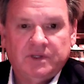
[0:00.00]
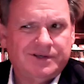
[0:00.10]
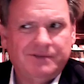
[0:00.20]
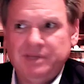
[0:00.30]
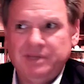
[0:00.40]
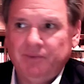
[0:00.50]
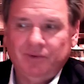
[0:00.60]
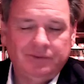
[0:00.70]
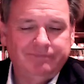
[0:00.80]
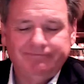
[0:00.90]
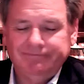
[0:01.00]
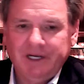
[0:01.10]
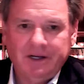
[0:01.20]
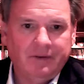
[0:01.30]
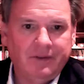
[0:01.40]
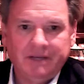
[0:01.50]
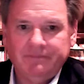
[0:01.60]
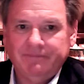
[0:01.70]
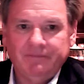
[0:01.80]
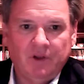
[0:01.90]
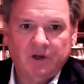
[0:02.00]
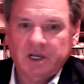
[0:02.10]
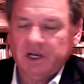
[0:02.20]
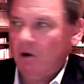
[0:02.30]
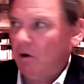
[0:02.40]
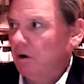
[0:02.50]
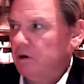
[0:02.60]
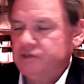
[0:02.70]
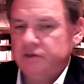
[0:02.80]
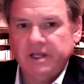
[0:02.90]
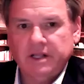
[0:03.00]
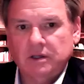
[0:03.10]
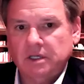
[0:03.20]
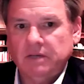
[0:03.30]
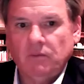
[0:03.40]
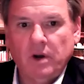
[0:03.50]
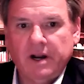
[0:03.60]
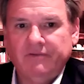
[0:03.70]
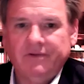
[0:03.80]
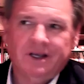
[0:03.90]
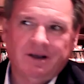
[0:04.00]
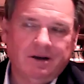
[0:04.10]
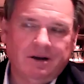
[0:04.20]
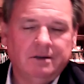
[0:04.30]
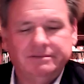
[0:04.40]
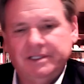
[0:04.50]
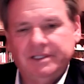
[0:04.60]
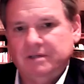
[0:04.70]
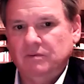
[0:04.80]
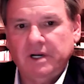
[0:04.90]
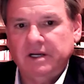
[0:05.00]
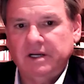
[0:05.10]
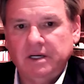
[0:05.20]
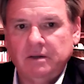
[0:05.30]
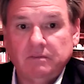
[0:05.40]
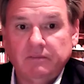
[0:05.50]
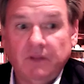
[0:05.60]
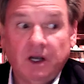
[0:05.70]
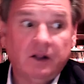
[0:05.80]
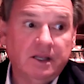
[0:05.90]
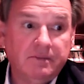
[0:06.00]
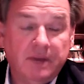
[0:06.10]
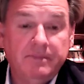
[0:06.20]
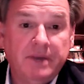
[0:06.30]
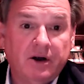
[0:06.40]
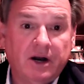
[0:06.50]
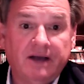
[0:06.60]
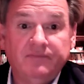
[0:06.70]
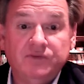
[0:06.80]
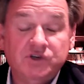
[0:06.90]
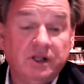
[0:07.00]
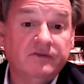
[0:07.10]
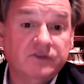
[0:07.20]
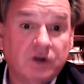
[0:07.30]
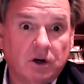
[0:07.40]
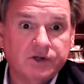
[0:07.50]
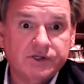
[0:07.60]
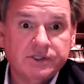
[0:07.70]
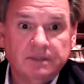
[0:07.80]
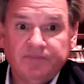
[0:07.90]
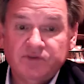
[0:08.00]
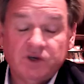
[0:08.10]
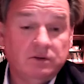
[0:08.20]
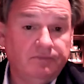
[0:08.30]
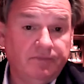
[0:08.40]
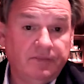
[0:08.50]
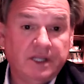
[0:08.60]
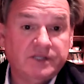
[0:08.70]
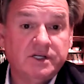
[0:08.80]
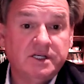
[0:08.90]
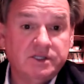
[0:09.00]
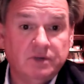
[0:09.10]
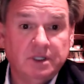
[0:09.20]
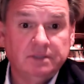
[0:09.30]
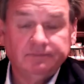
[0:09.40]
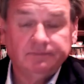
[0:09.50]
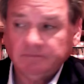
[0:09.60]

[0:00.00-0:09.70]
Some people, they look at cars or they look at whatever and they go, oh, luckily my better half, she loves cars. So that's an easy one.